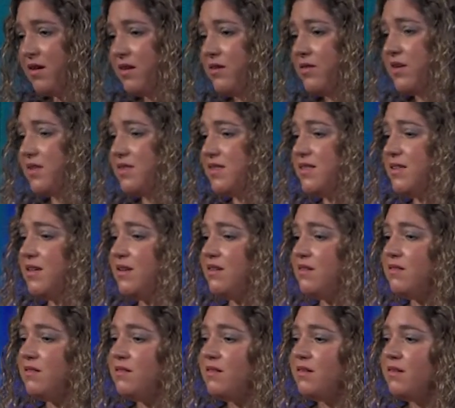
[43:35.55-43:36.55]
You can
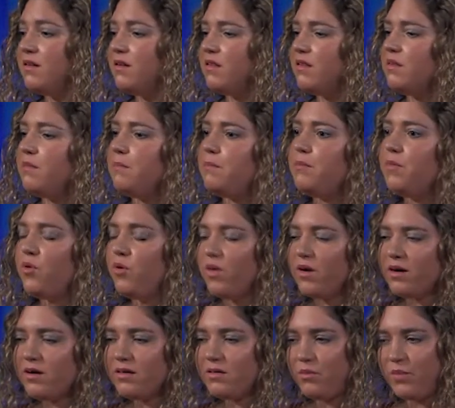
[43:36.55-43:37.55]
see the
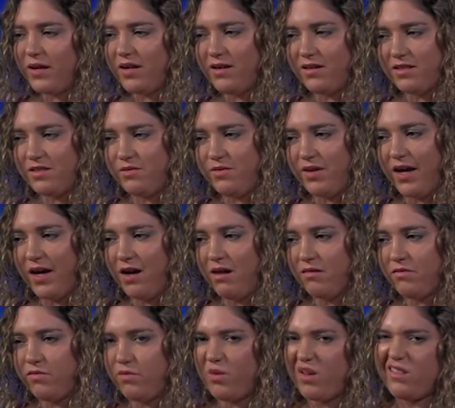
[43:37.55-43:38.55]
more whales you
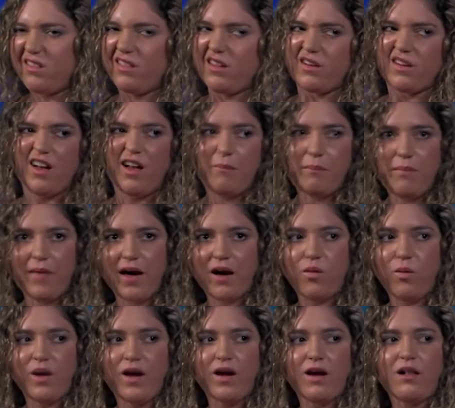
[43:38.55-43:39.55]
have, whether they're a
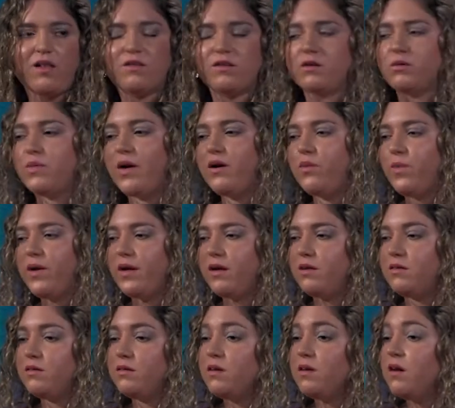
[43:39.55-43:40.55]
humpback whale or a right
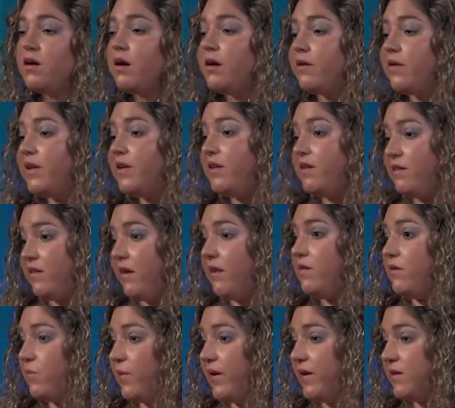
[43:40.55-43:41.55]
whale or any of the
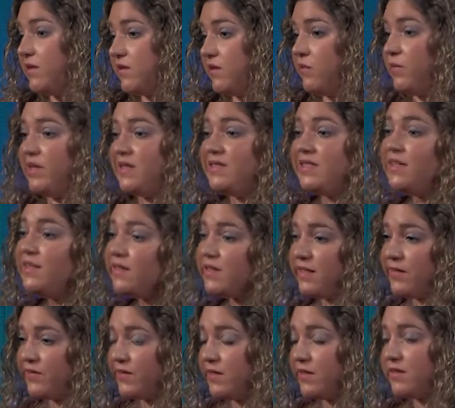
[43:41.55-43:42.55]
other whales that we didn't
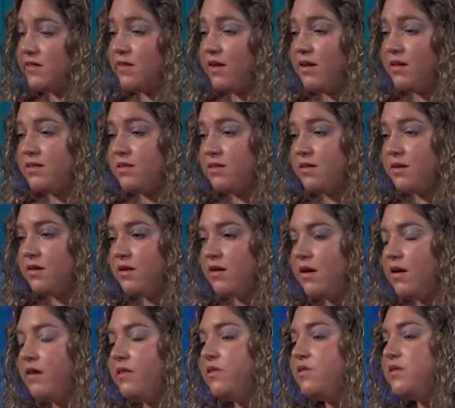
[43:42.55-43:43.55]
even discuss,
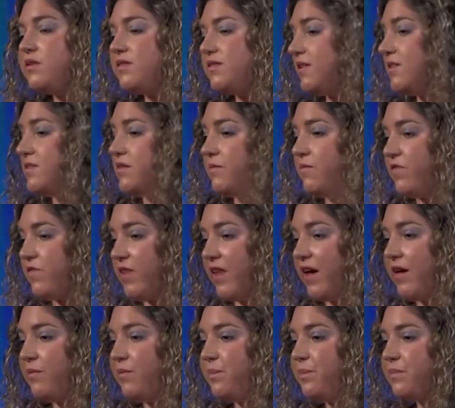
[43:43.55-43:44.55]
there's a system for
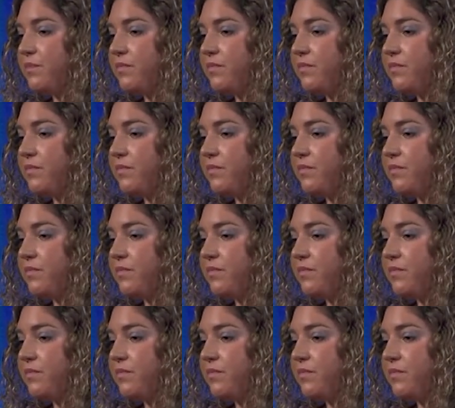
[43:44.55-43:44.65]
that.